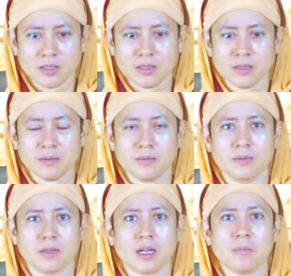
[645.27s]
the
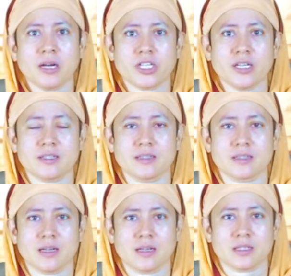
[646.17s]
karmashay
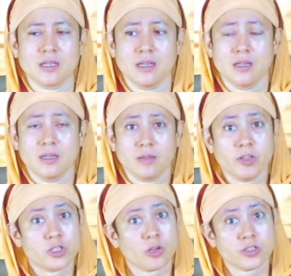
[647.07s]
sanskars,
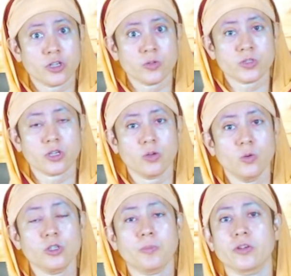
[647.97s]
which constitutes a
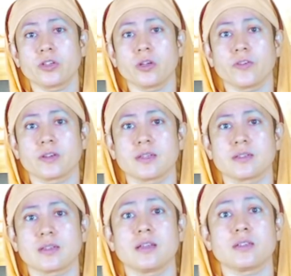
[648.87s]
huge portion of your
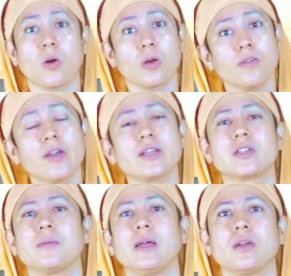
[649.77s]
sanskars,
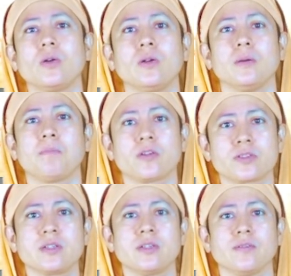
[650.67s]
always remain good,
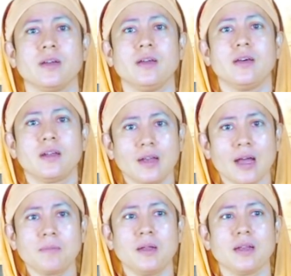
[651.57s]
positive,
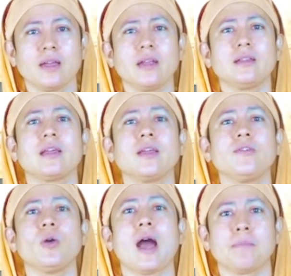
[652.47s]
reliable. They give
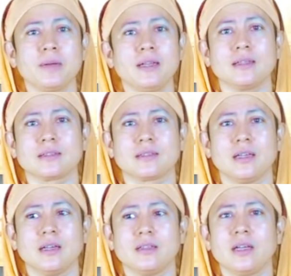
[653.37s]
you happiness.
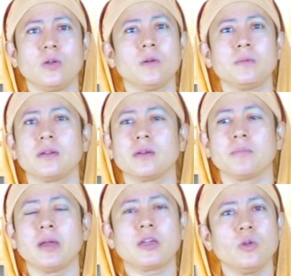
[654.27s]
They don't
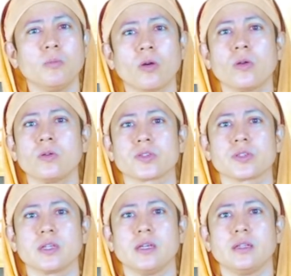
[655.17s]
make you
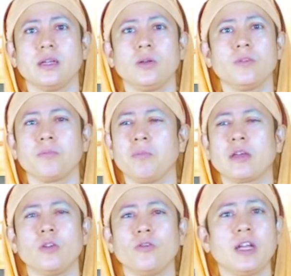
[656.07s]
morose. They don't
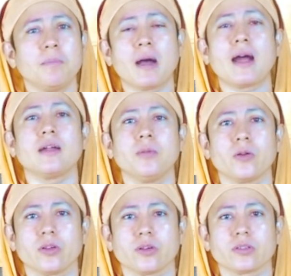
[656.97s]
make you feel bad
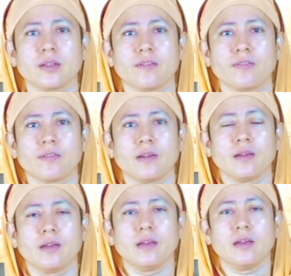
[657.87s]
about yourself.
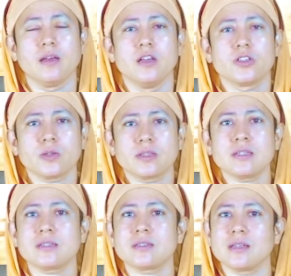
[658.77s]
So
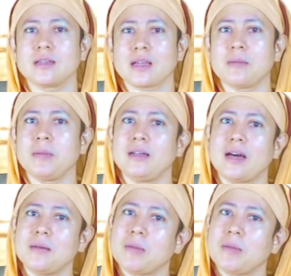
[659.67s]
this can be done